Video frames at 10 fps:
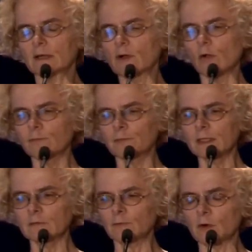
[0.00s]
the whole
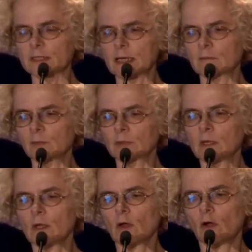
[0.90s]
field, for example,
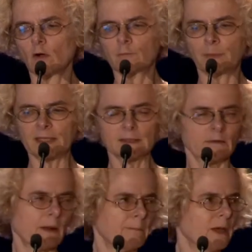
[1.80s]
of pain
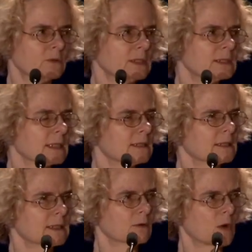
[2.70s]
therapeutics. I
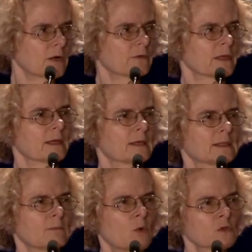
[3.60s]
think that one of
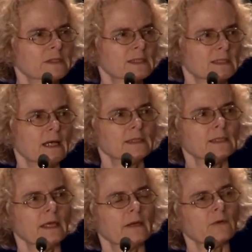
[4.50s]
the most
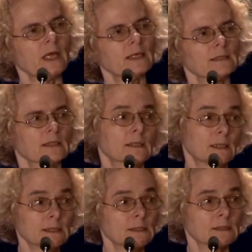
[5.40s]
exciting areas,
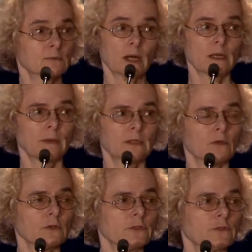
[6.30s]
and this is relevant
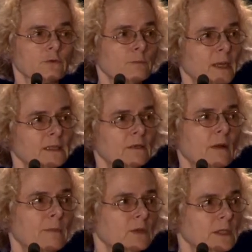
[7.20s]
not just for pain
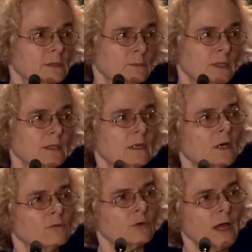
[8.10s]
therapeutics, but
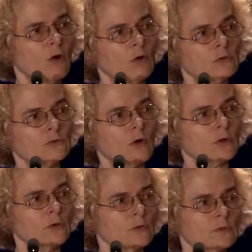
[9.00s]
for the whole
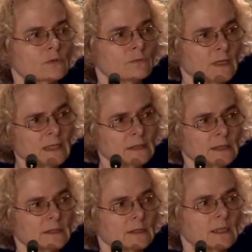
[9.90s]
drug use field,
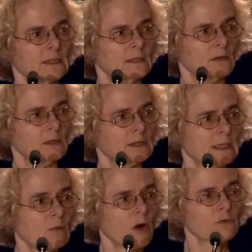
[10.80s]
is
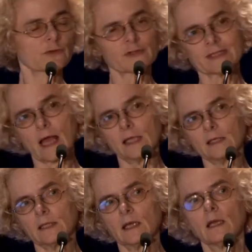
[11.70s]
our
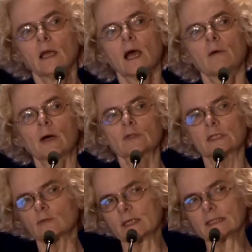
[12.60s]
understanding about
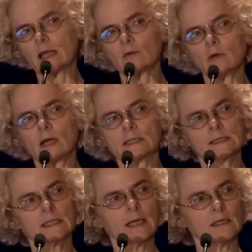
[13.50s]
intracellular
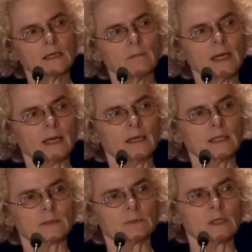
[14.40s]
signaling
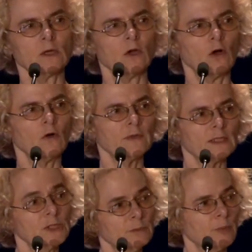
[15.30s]
mechanisms of the
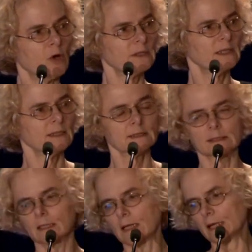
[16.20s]
G
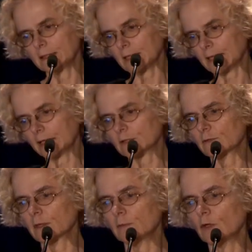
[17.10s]
proteins. And in the case
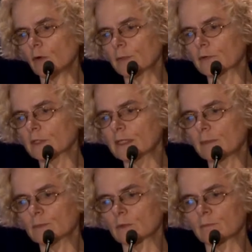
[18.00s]
of the mu-opioid
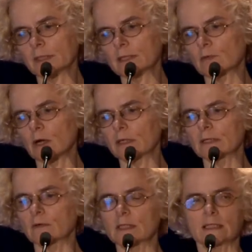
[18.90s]
receptor, particular
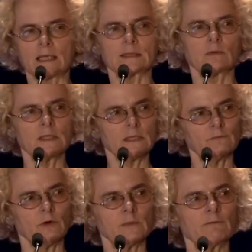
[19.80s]
interest has arisen
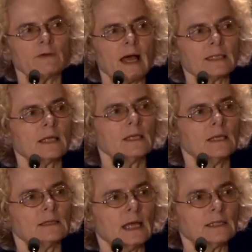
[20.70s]
from the fact
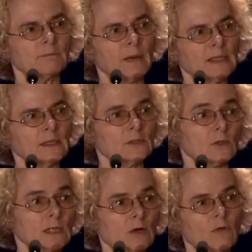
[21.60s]
that dependent on the